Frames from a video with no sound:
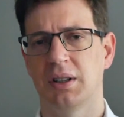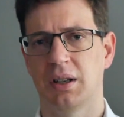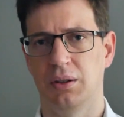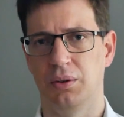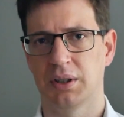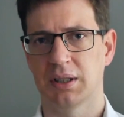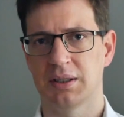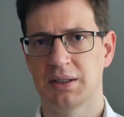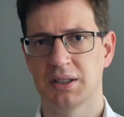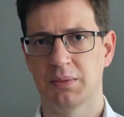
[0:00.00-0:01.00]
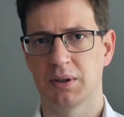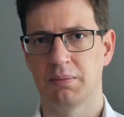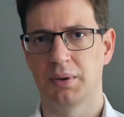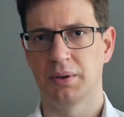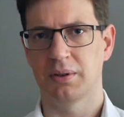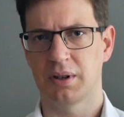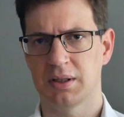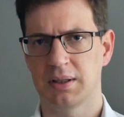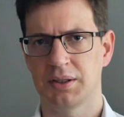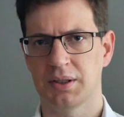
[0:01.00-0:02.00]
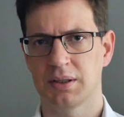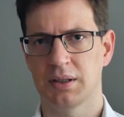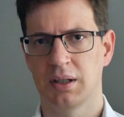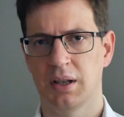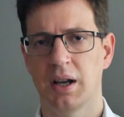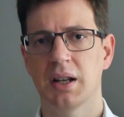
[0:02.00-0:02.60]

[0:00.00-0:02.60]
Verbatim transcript: detailed look at the system component translations,